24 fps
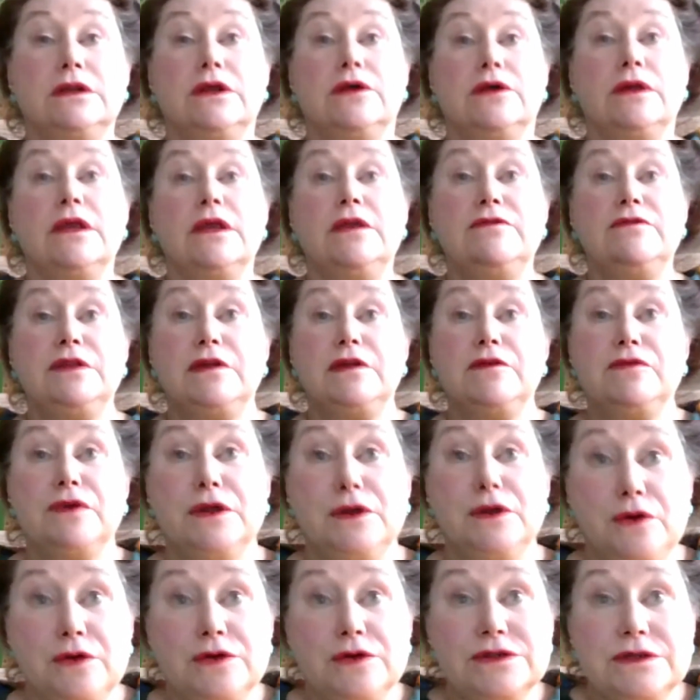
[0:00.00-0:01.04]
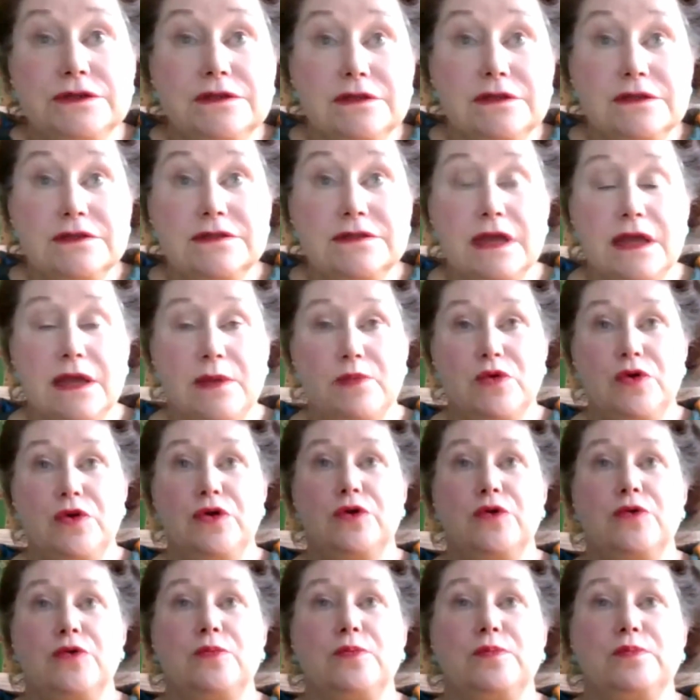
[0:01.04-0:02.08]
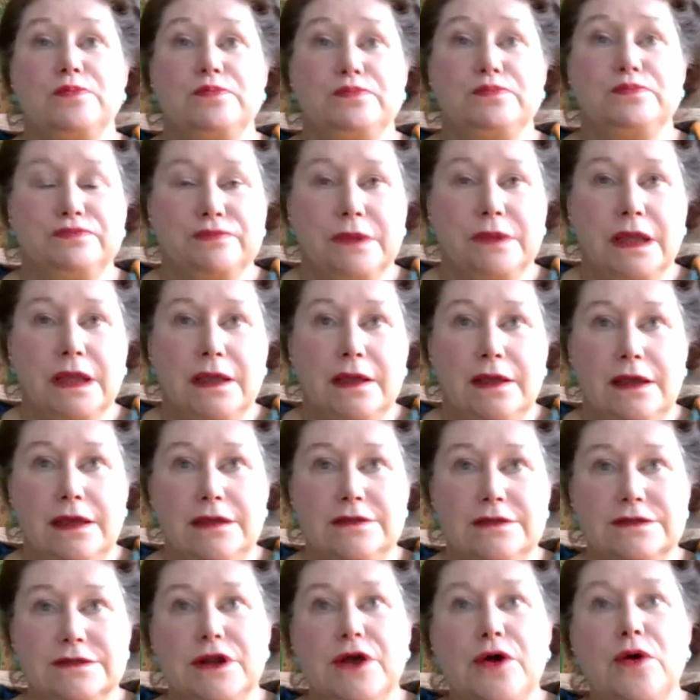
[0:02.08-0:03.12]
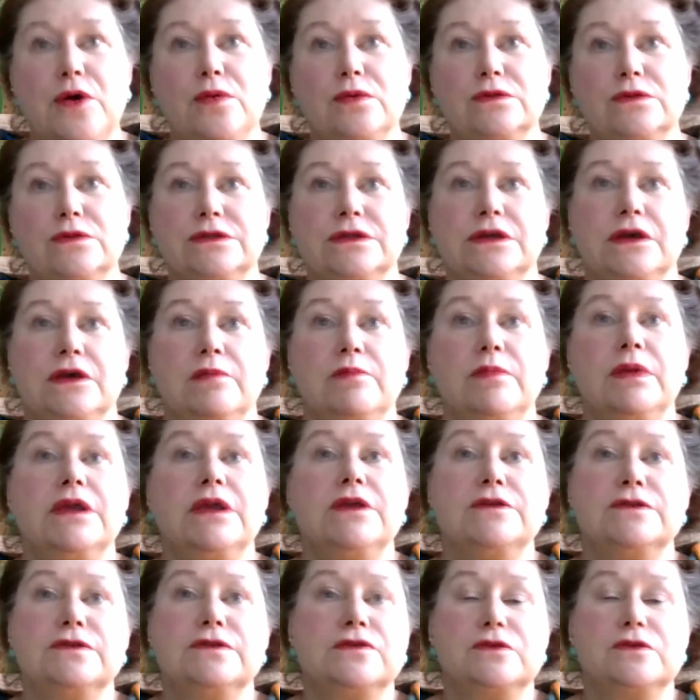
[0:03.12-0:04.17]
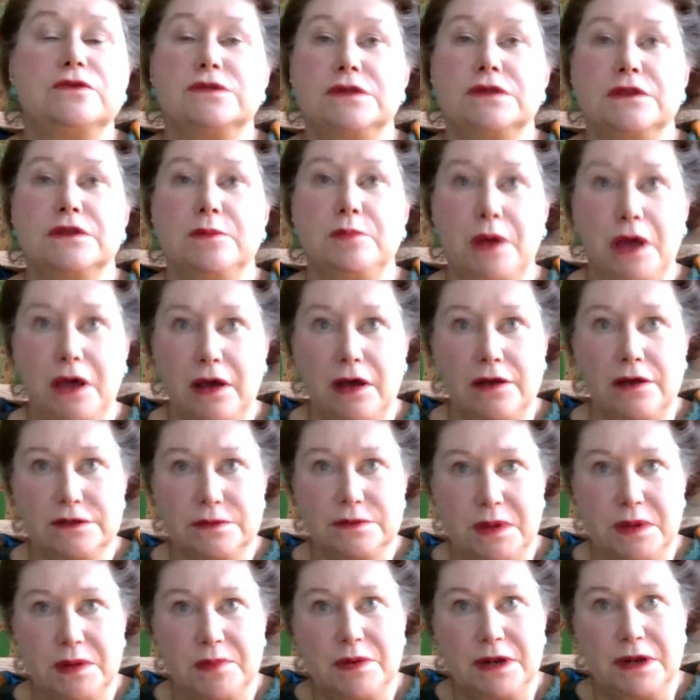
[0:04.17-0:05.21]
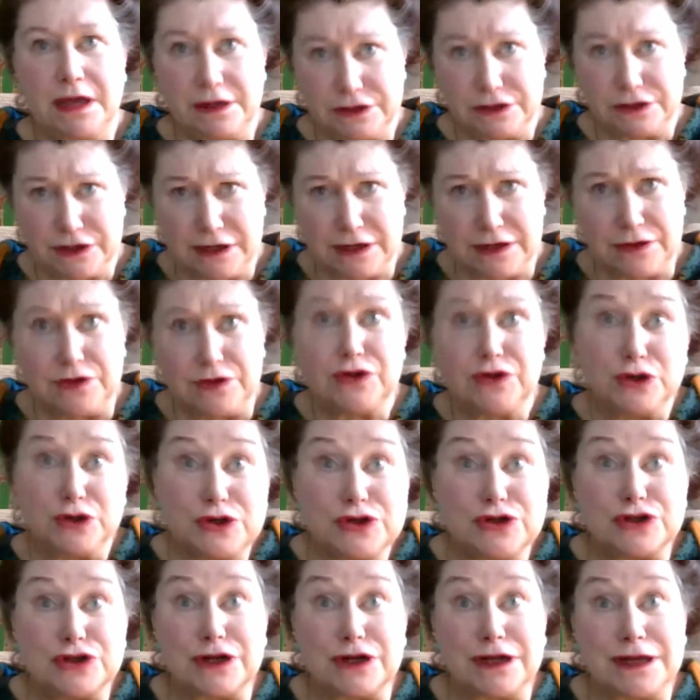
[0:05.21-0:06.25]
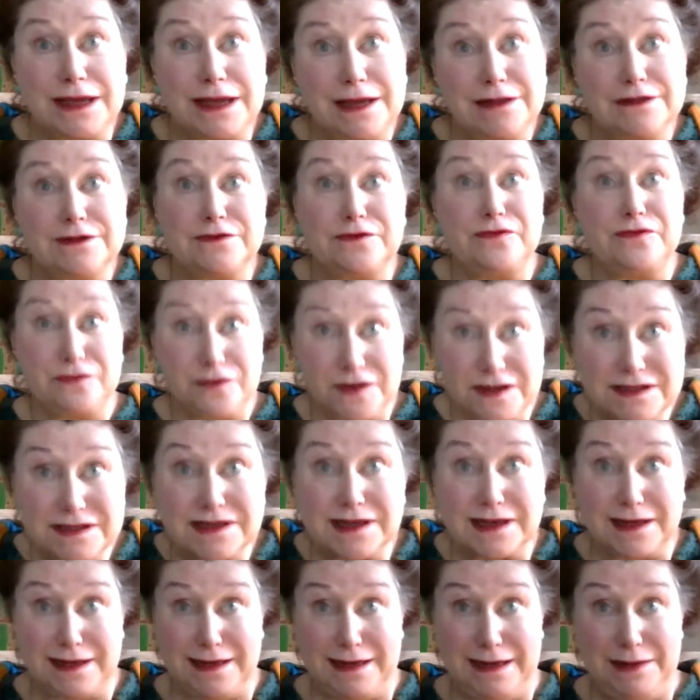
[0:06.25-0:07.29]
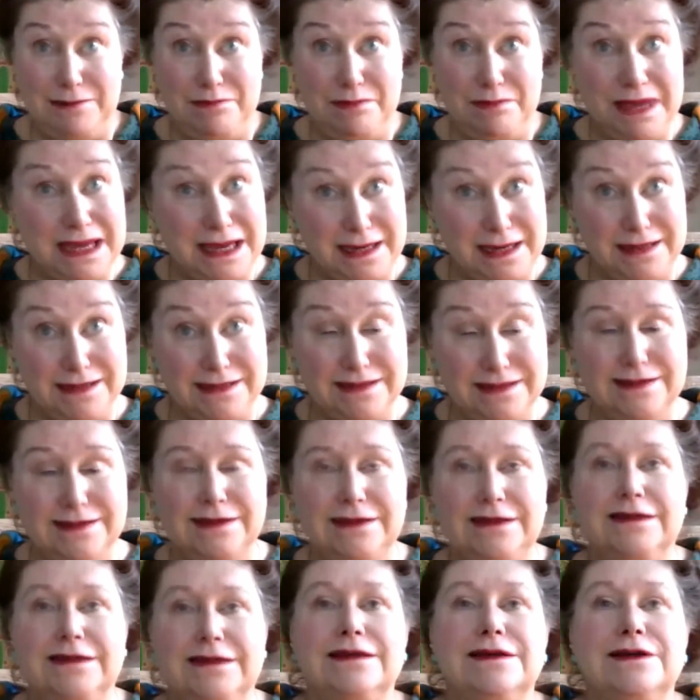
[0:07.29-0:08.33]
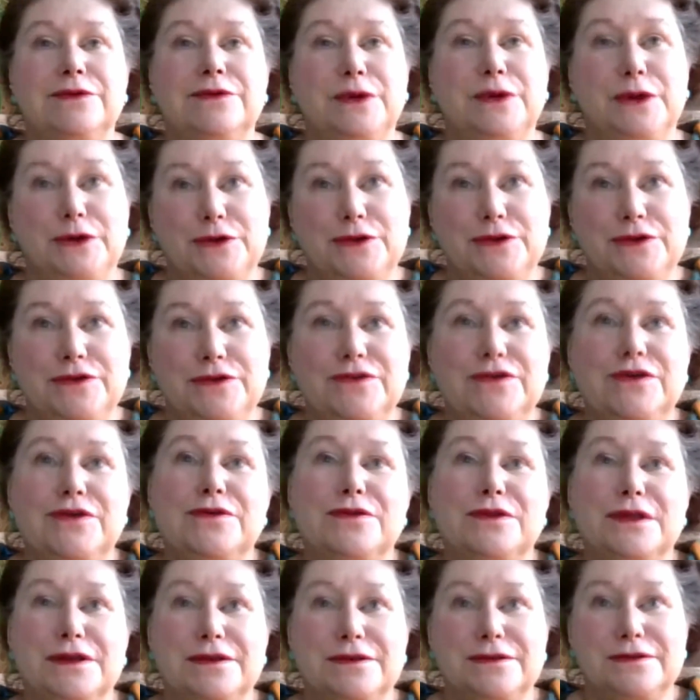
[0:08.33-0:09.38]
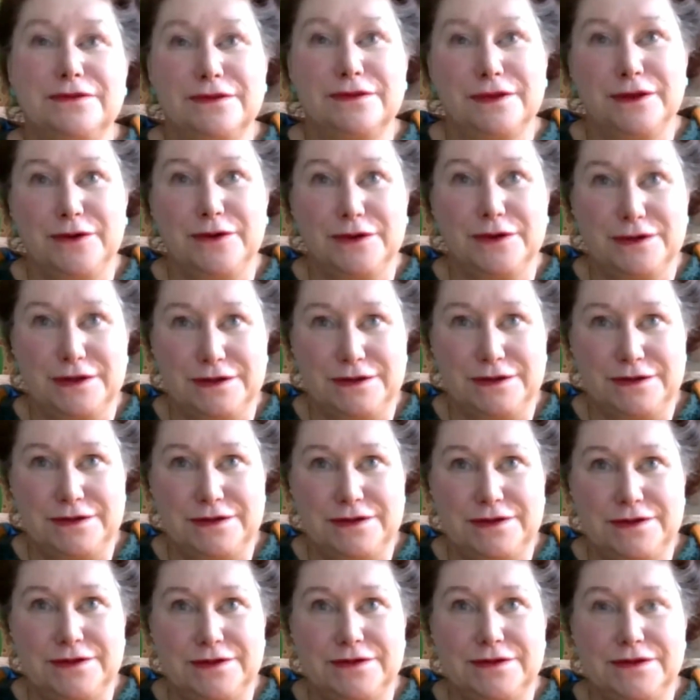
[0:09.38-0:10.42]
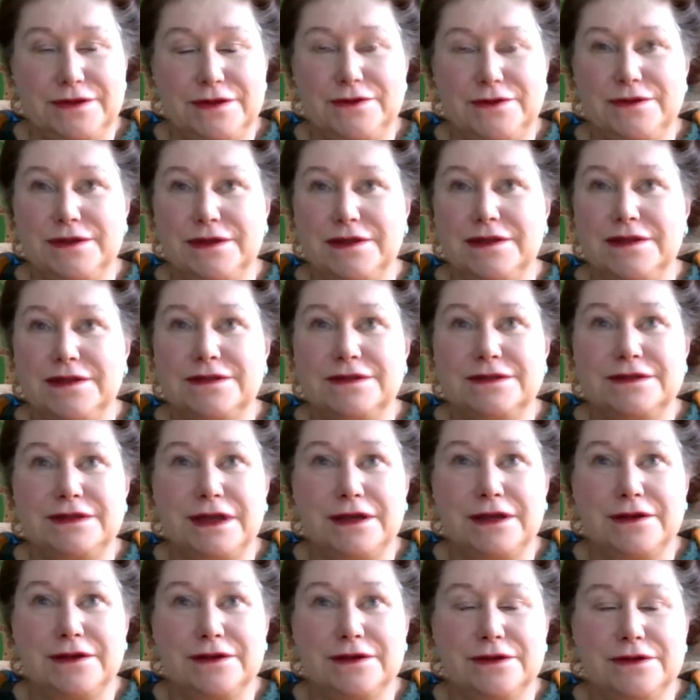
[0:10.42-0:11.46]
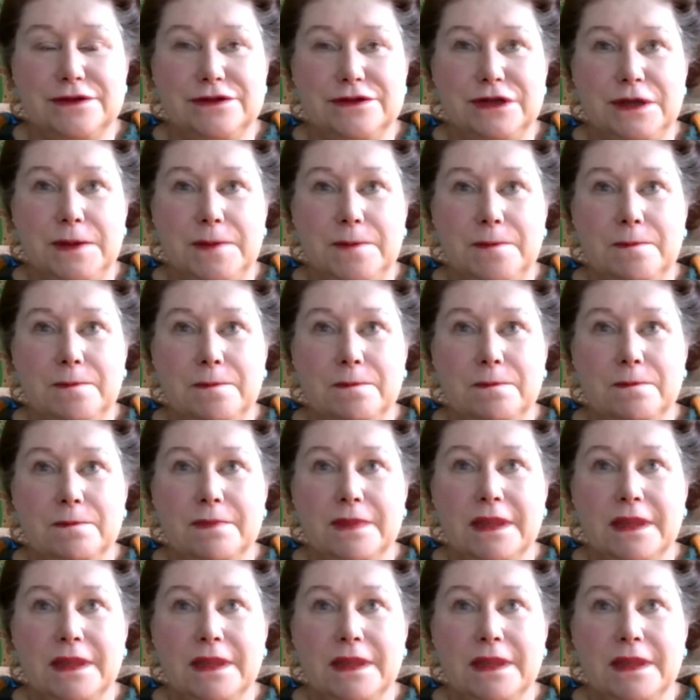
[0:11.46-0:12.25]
even if we're not in the same room. It's an old term because, of course, in the past, people actually usually had to physically meet. We couldn't do this long distance using this technology.